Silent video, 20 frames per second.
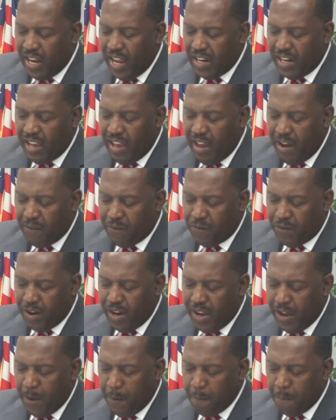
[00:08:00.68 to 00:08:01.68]
"Let
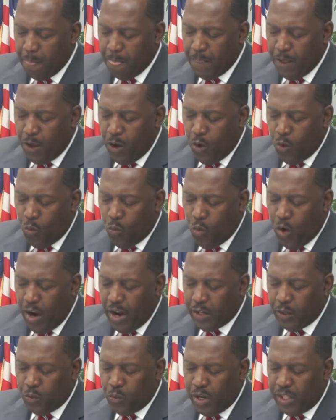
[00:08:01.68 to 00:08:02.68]
every
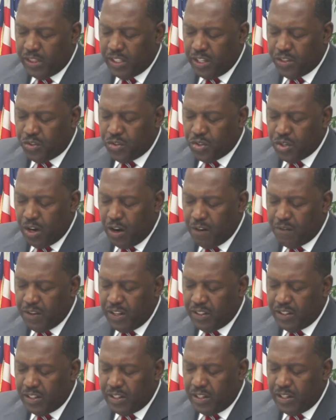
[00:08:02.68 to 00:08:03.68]
one with his
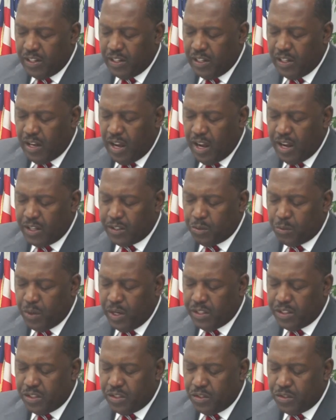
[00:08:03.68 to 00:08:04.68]
servant lodge
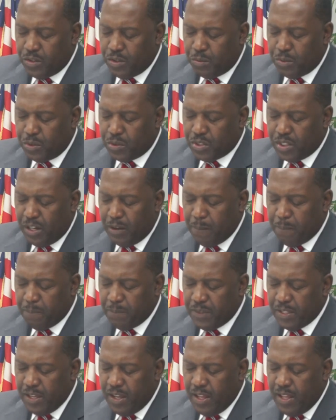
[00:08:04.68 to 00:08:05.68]
with
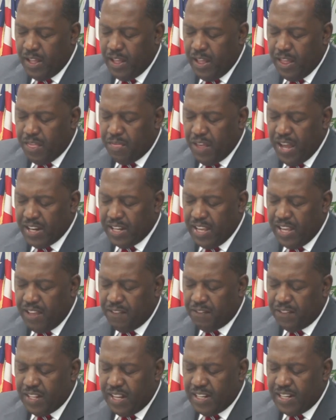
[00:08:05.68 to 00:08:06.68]
Jerusalem, that
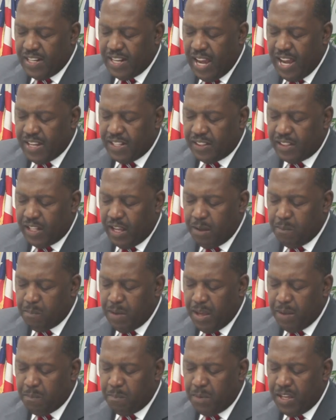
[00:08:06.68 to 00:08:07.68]
in the night they
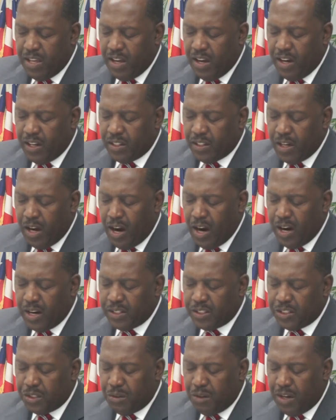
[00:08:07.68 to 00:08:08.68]
may be a
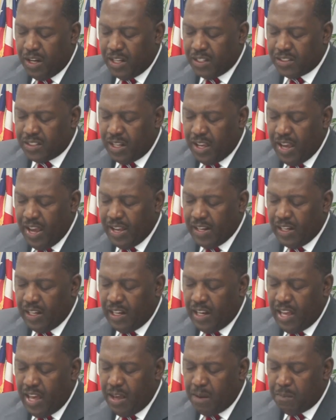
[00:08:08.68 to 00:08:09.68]
guard to us
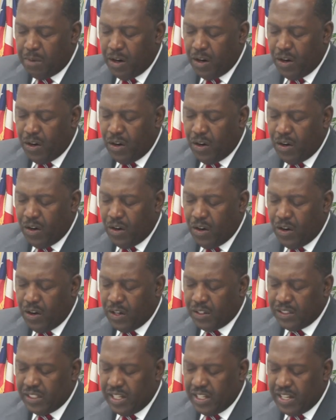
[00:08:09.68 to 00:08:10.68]
and labor
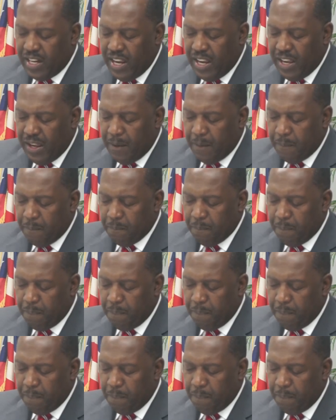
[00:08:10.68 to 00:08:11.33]
on the day."